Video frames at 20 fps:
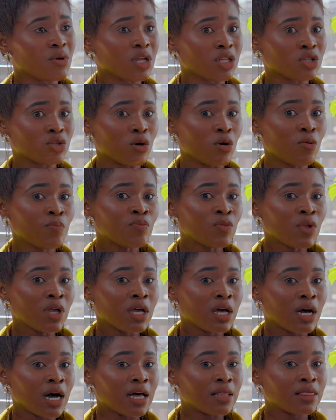So
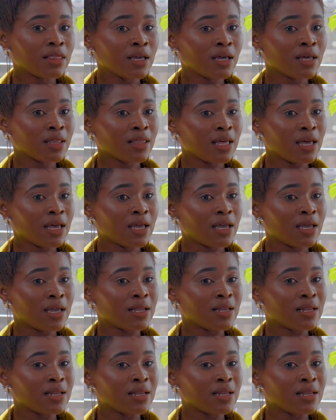I think the